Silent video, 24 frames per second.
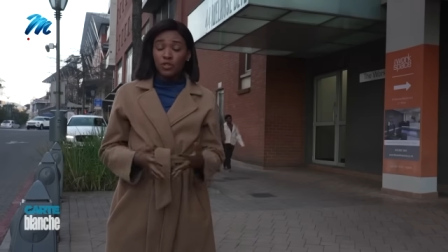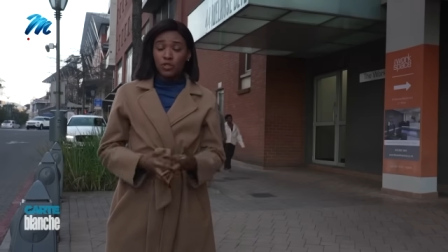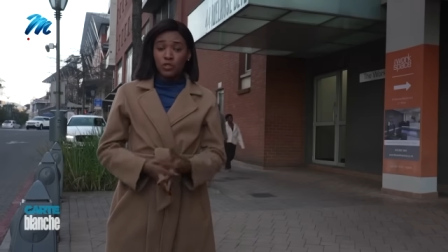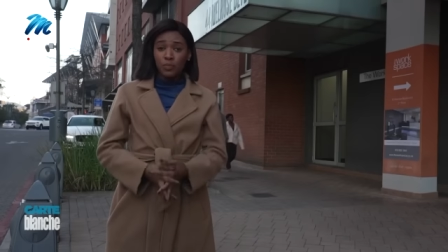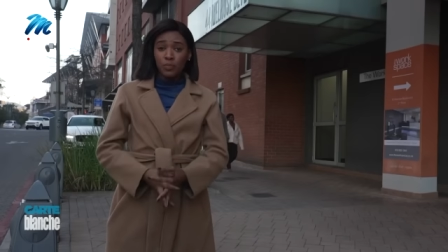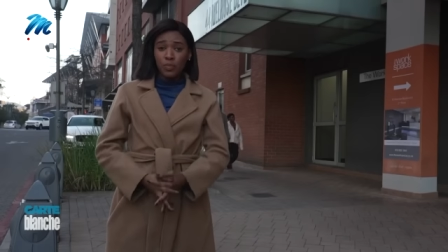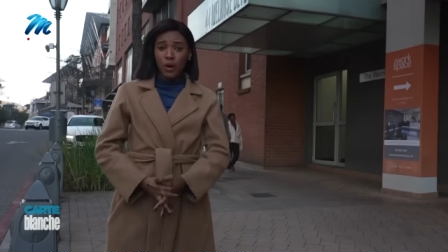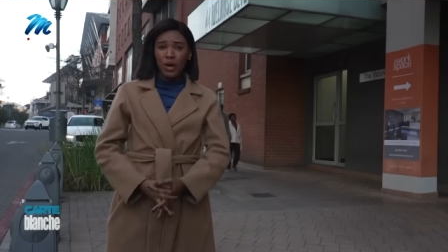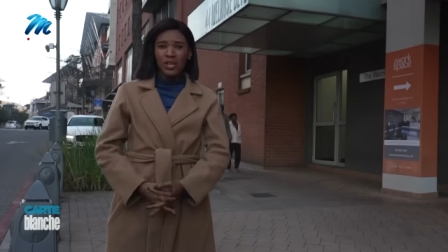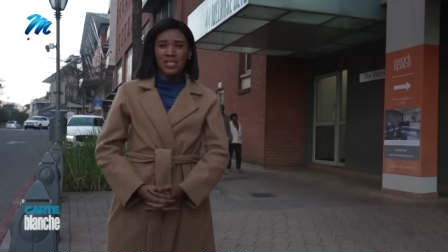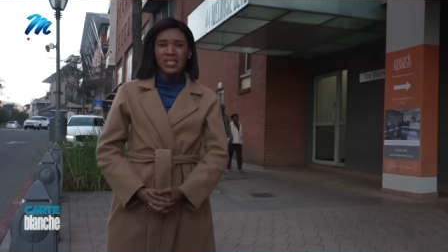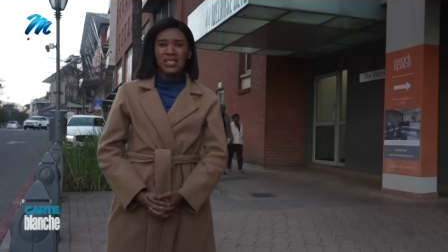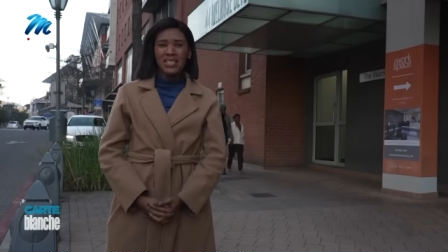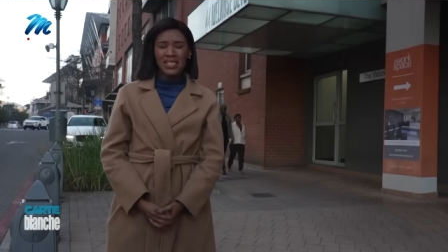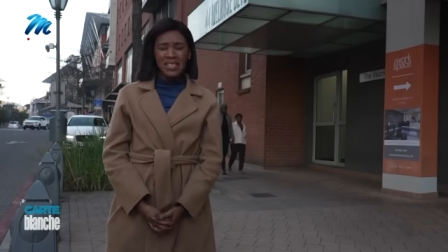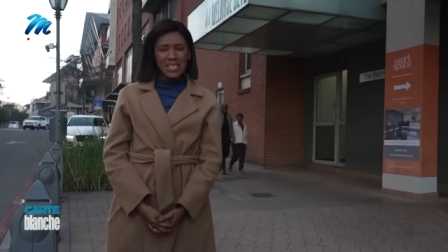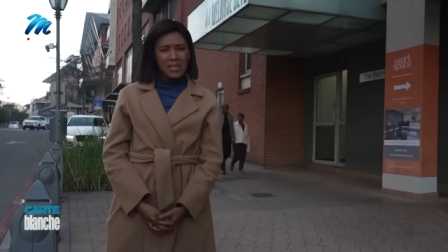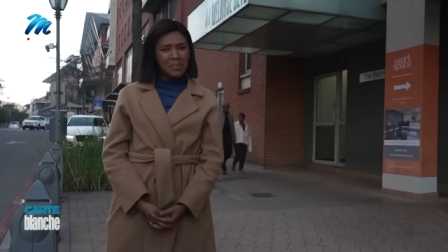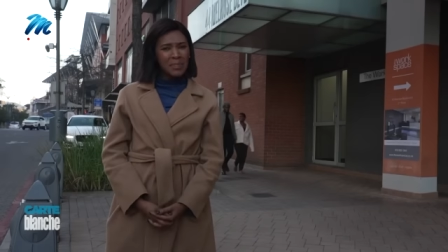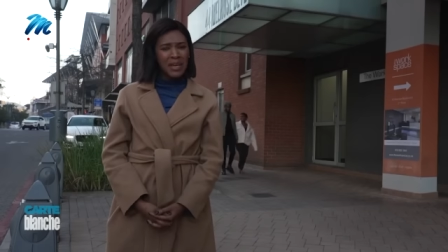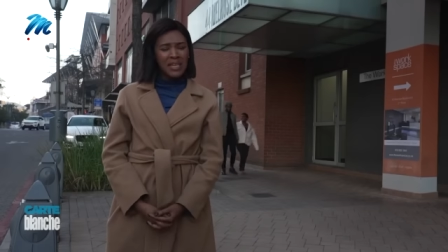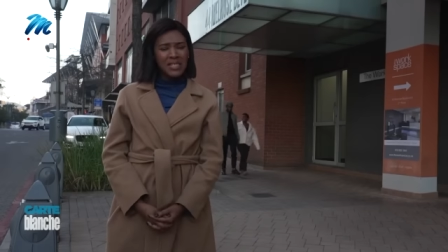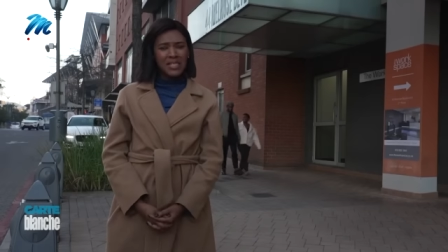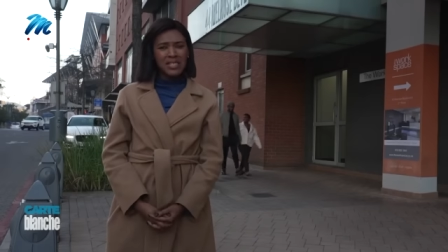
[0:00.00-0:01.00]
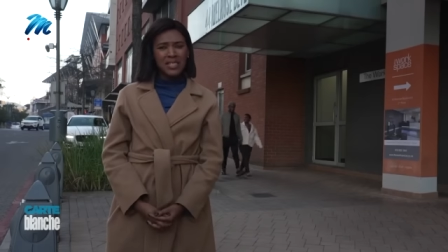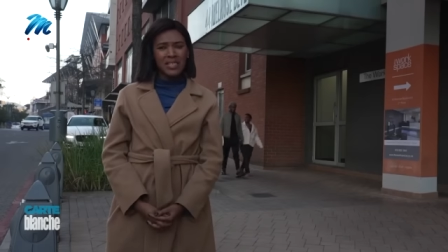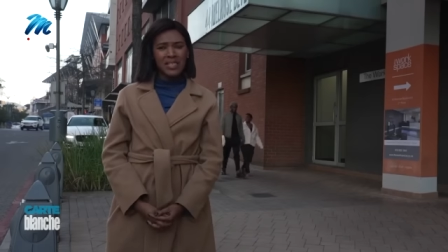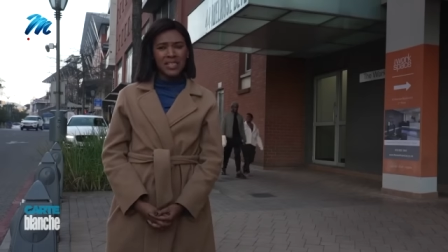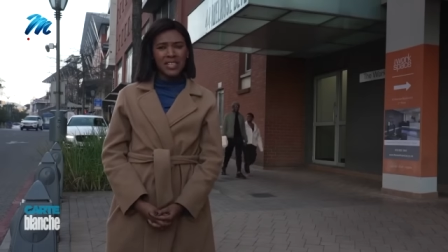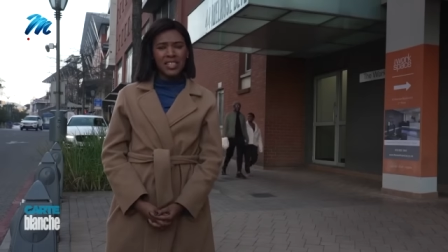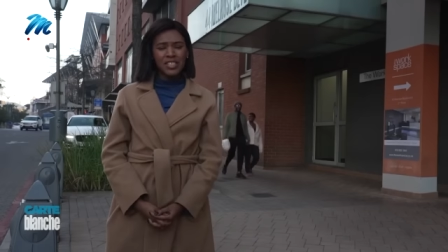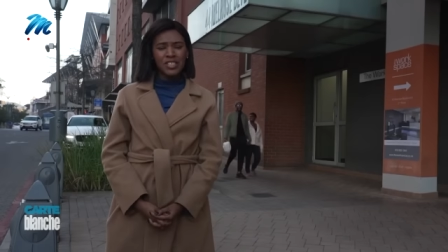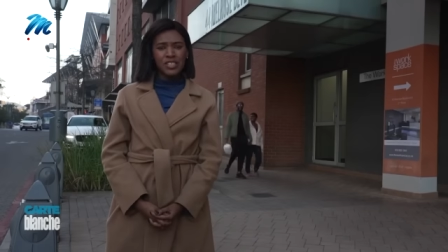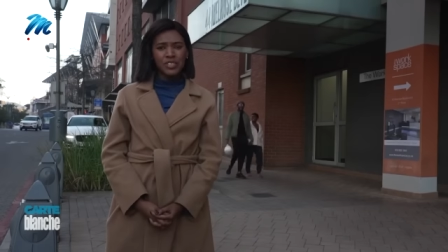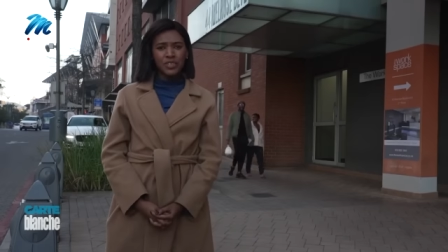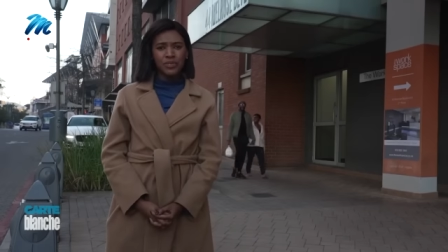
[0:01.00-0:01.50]
to participate in
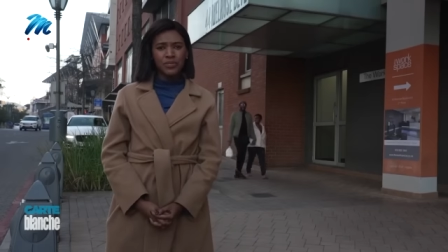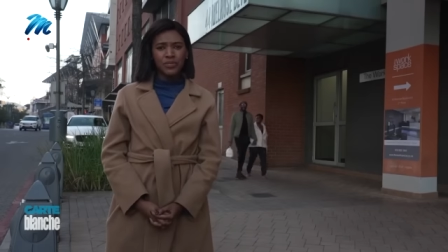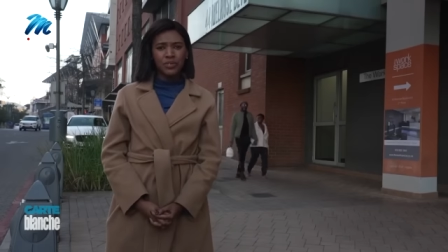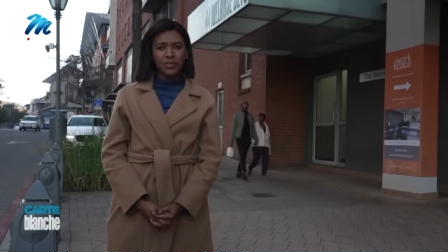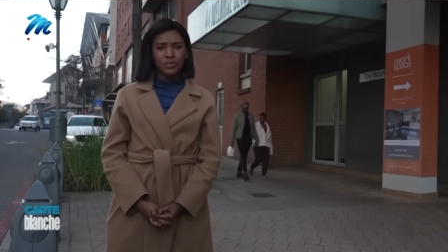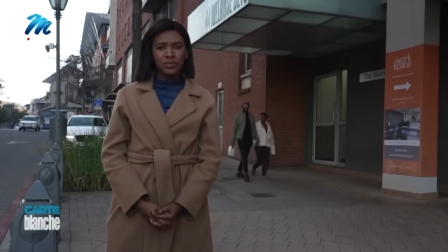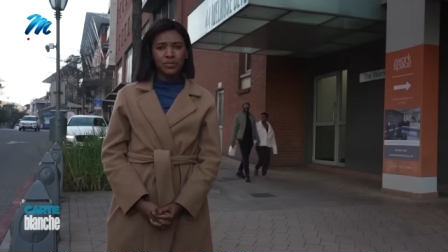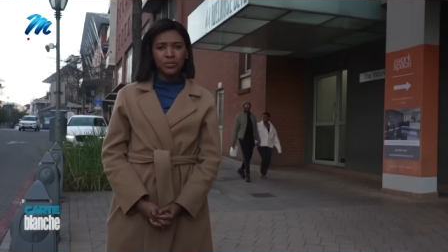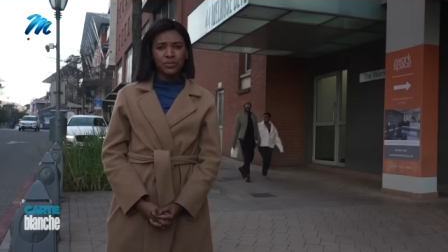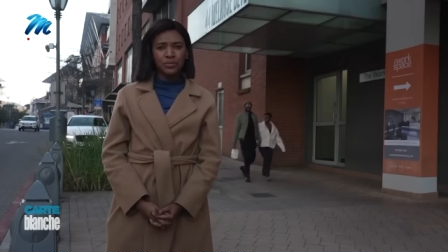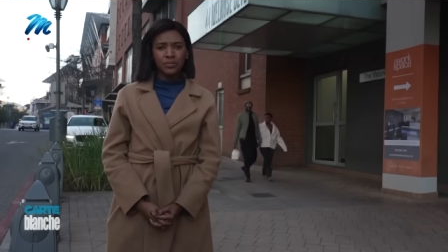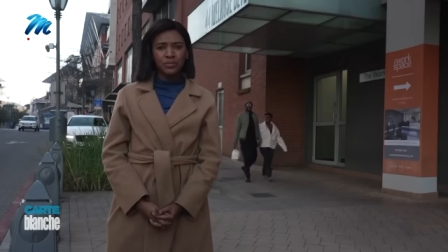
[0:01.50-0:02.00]
an interview.